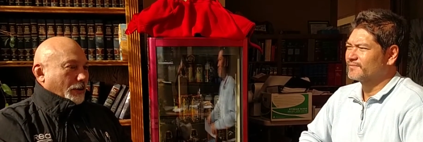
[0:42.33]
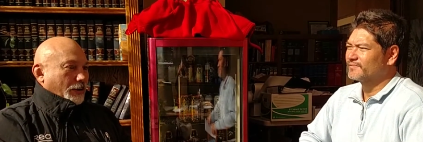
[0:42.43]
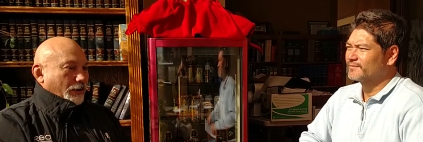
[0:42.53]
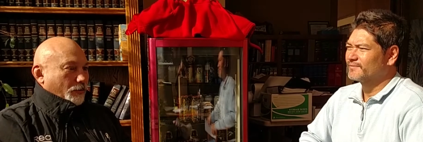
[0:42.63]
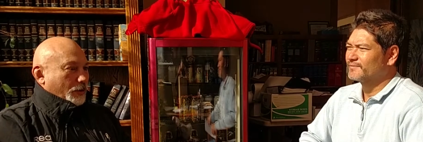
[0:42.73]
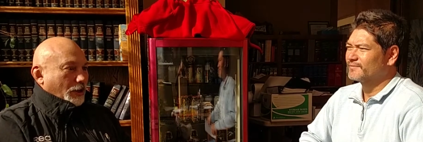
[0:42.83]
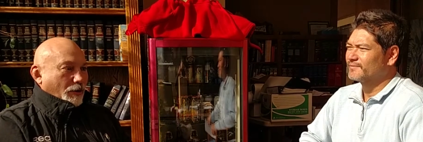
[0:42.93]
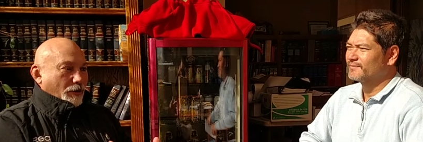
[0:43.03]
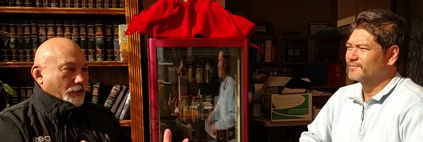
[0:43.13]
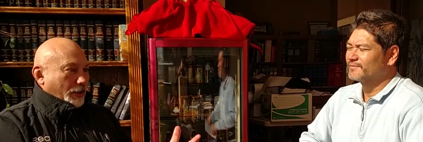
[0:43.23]
Speaker 1: And we
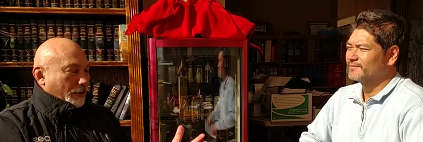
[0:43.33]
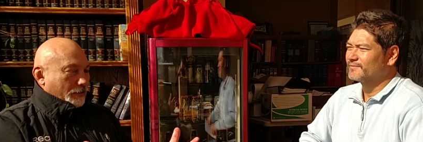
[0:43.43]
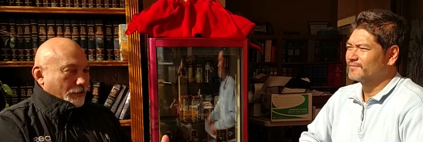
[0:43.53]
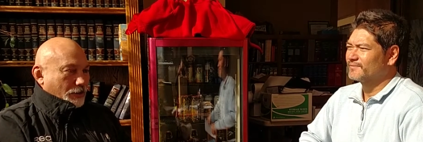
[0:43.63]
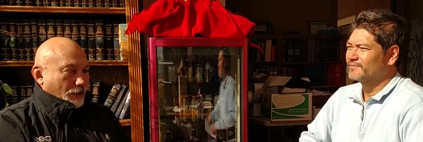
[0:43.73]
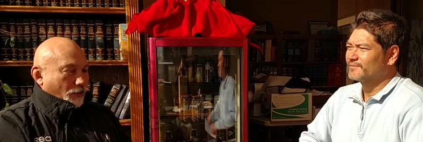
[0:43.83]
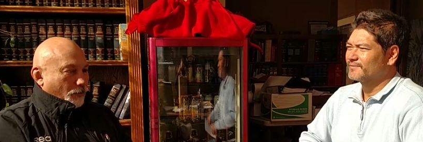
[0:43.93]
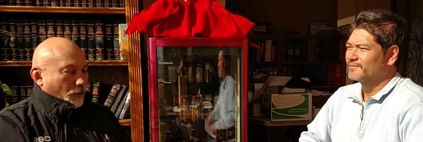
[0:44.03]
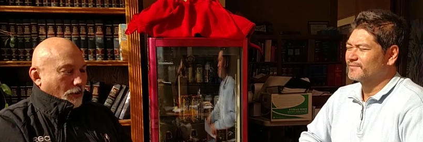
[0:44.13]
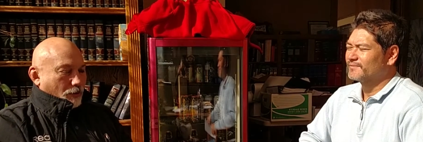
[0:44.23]
know that, you
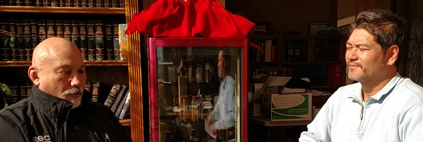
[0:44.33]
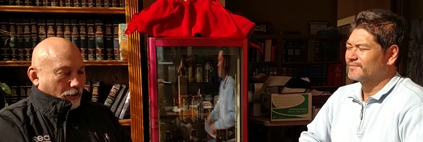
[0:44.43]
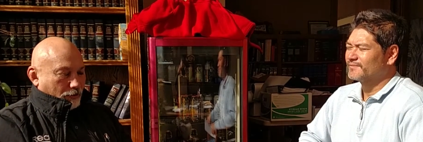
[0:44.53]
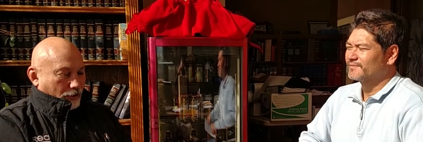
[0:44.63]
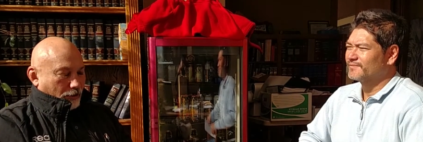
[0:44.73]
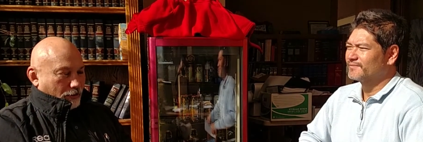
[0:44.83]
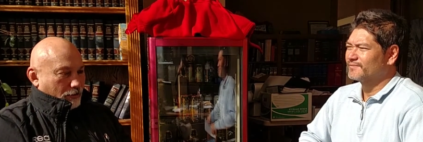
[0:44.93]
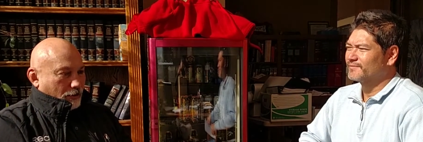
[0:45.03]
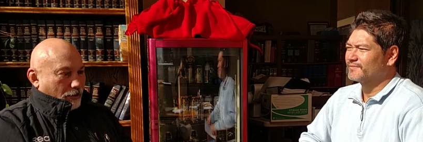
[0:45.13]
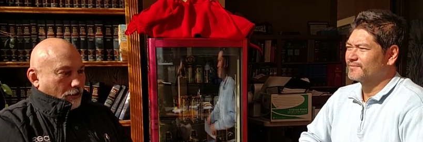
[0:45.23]
know, with uh,
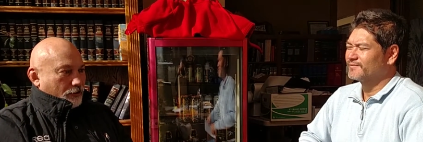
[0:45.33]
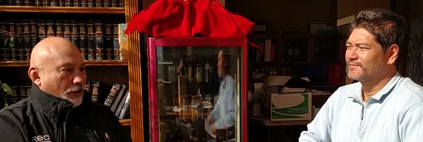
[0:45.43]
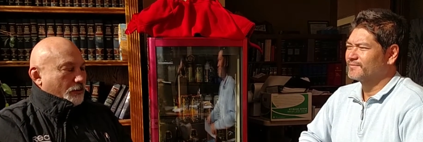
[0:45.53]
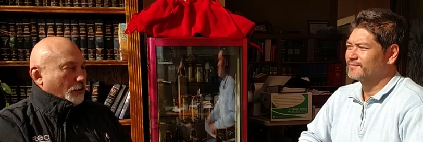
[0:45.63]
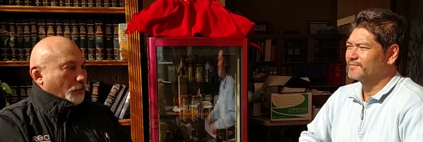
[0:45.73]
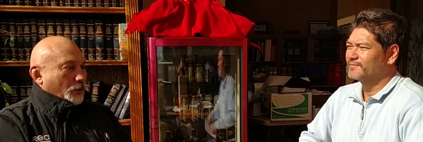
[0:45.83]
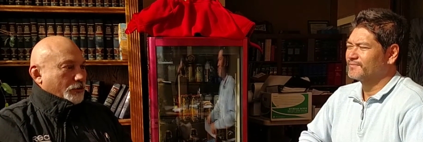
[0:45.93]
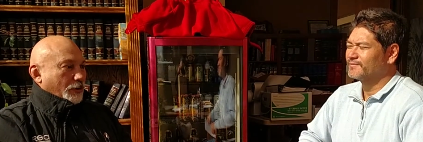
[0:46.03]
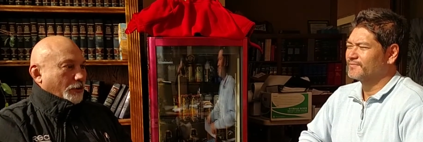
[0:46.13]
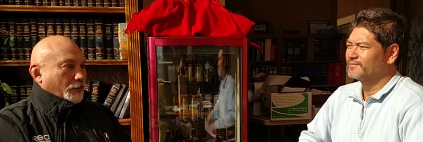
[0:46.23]
citizen
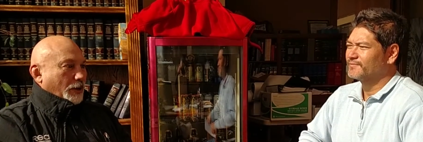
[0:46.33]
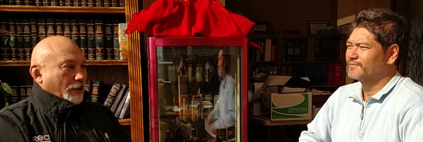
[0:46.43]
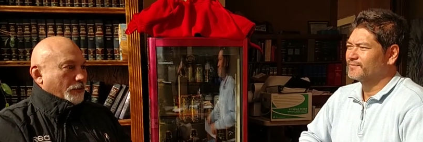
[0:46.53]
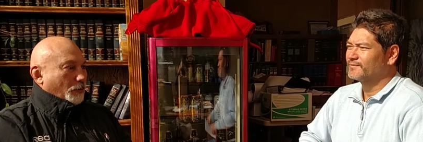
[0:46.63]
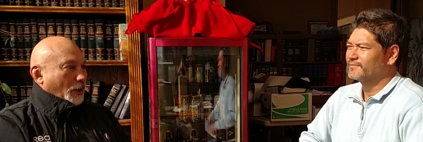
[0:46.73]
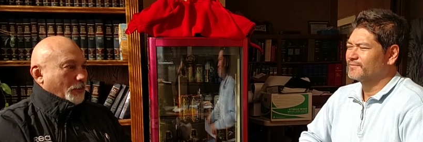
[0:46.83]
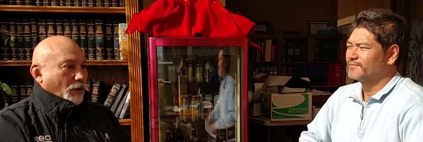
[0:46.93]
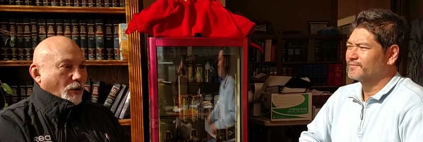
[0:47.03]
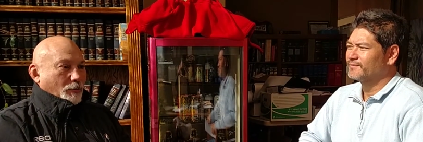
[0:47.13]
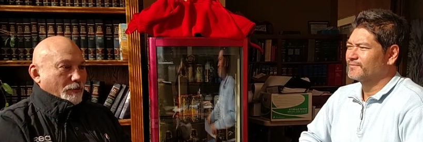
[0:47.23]
personal defense, it might be
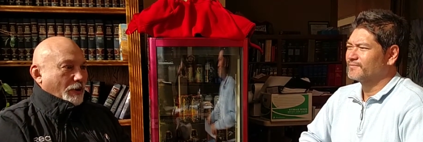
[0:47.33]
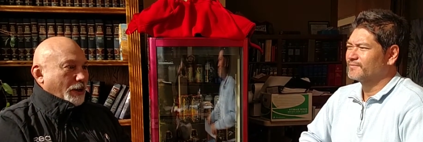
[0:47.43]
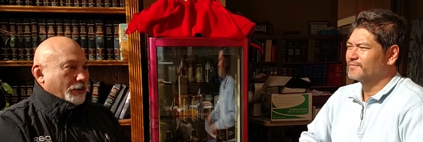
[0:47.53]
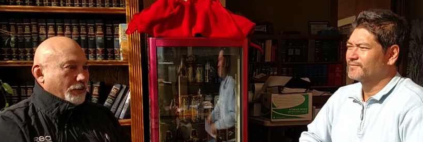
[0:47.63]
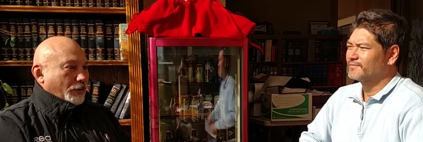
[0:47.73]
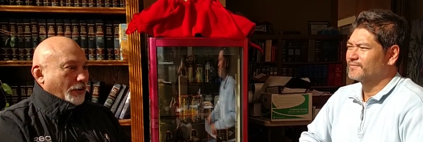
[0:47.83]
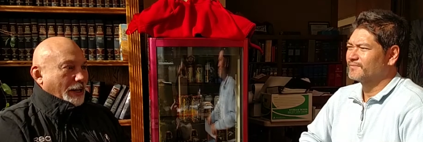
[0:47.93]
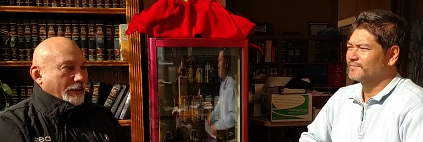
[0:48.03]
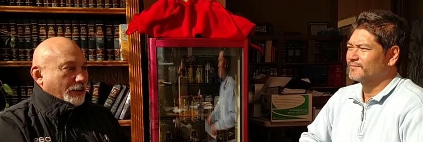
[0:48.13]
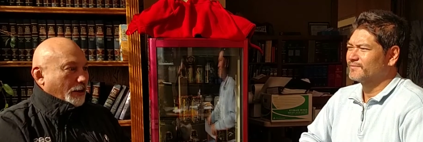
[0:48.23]
a home invasion or
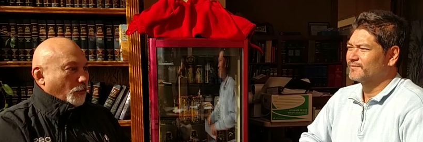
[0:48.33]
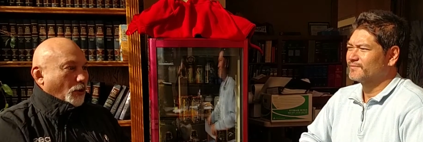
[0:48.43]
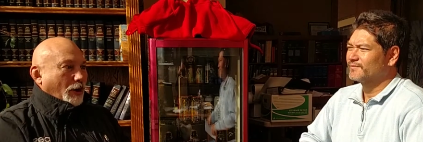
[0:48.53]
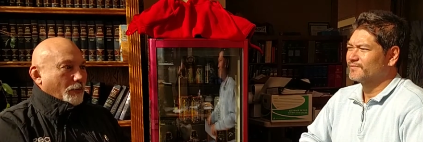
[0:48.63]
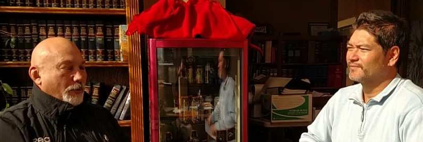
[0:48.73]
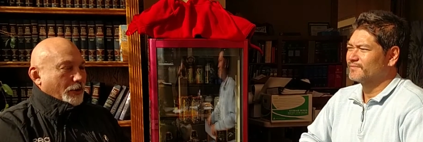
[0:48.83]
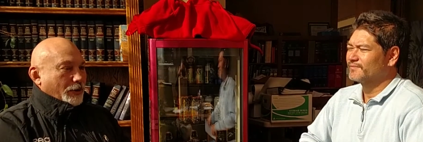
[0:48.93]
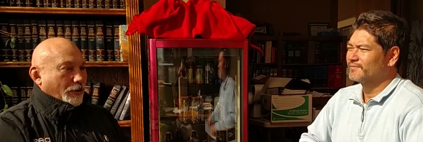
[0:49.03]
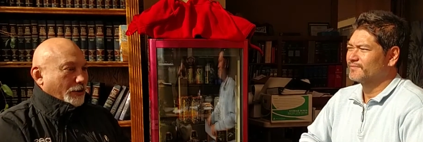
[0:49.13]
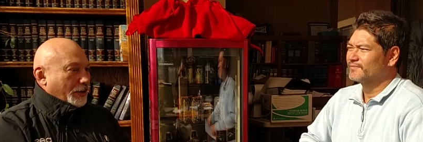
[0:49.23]
an ATM
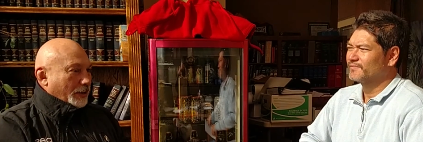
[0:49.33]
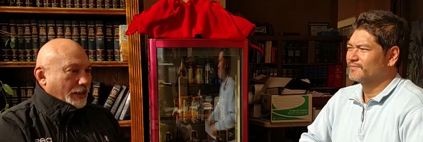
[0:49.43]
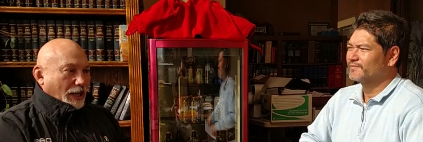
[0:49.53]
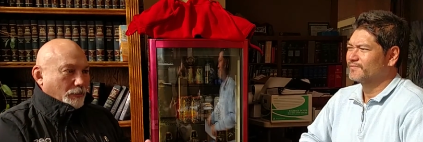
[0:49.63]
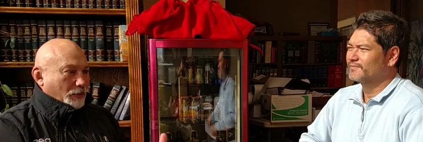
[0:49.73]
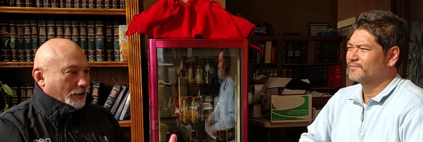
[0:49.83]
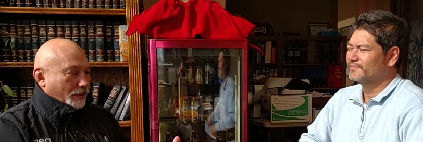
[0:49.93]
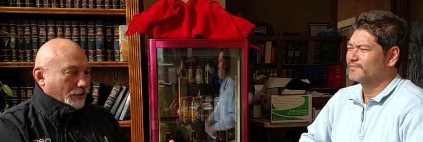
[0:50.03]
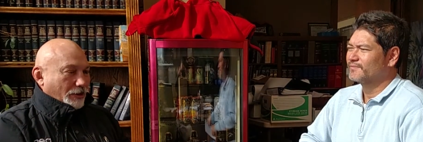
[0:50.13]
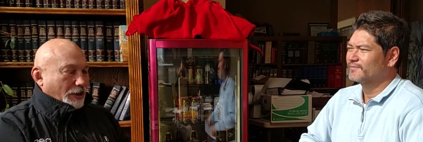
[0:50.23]
robbery or a
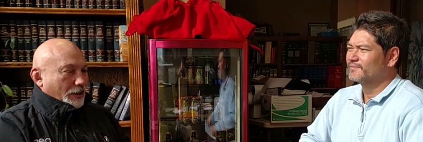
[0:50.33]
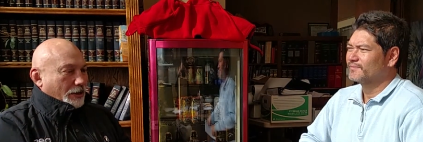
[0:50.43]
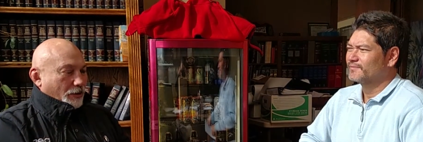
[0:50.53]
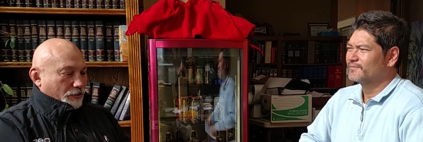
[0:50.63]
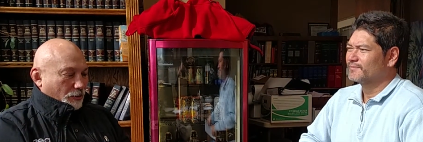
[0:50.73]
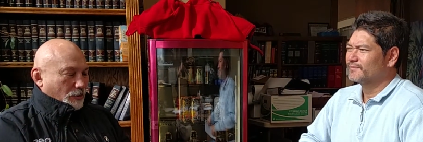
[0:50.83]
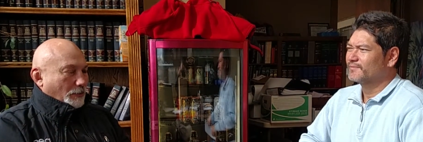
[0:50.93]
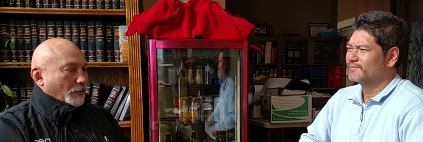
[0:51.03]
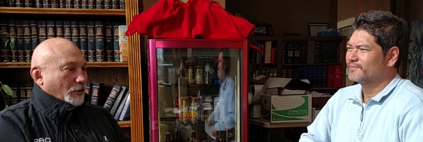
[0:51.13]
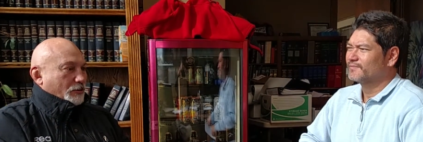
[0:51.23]
kidnapping or you know, some
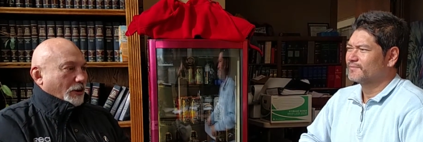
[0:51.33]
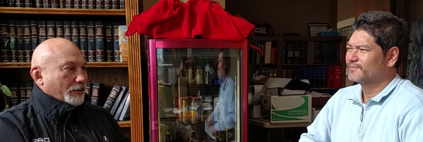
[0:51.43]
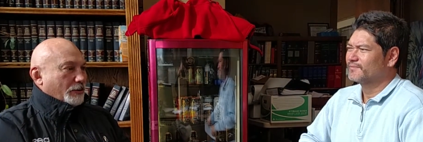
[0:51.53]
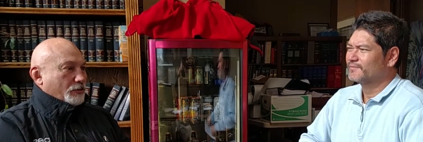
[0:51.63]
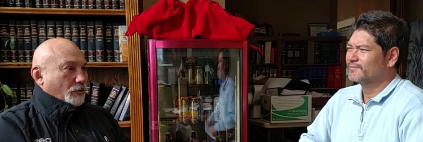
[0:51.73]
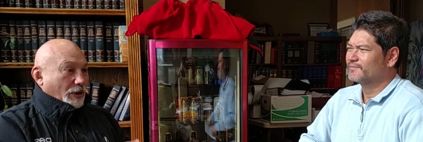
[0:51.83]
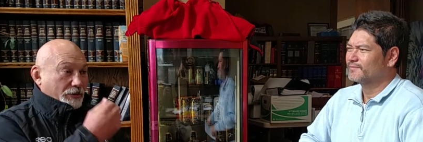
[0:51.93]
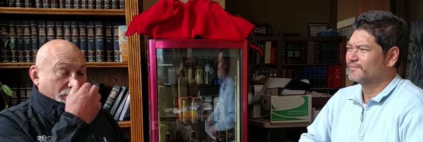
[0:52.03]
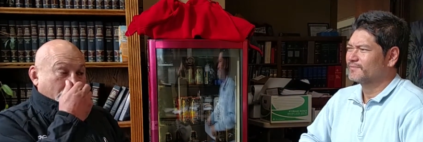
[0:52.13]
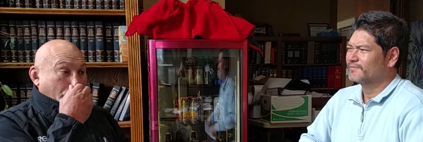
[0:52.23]
type of assault
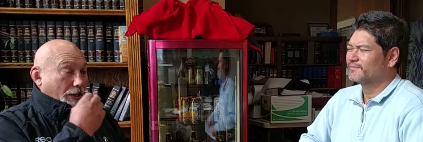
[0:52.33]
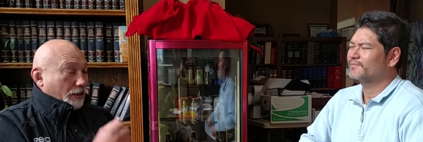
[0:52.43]
situation.